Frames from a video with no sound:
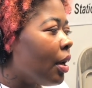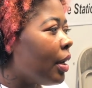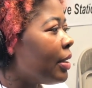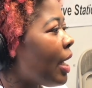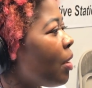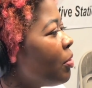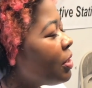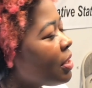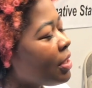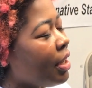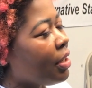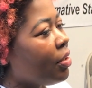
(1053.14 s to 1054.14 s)
And I was
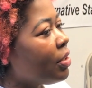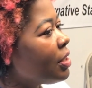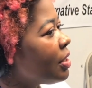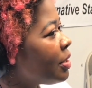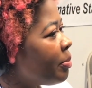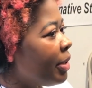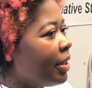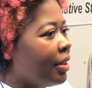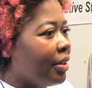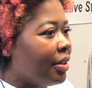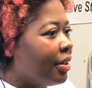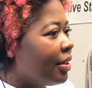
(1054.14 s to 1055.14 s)
just like, yo, this is
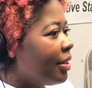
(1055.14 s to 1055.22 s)
me.